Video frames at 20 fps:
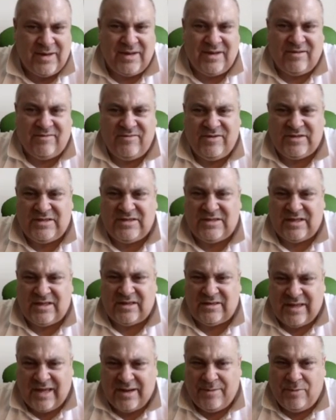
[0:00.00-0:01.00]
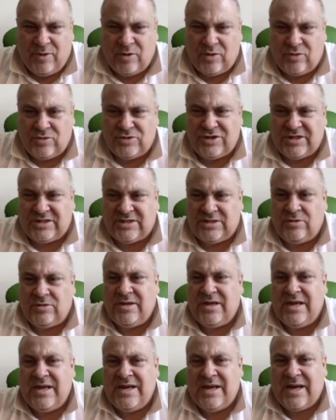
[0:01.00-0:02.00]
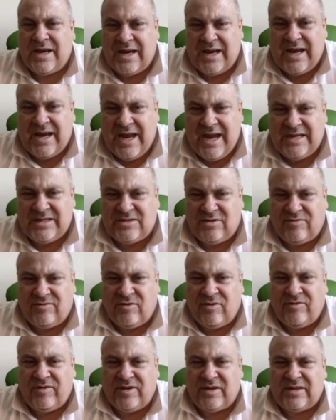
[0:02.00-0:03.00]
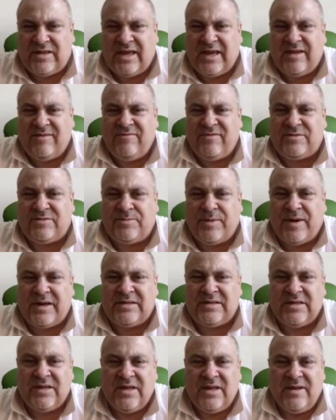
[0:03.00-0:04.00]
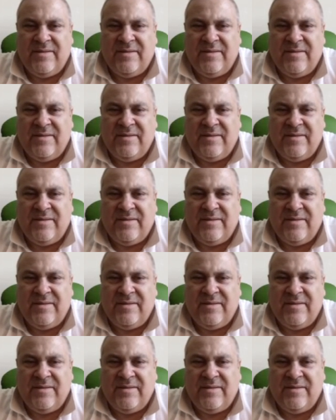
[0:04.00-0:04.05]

This is a terrible congestion in case of overtaking this price.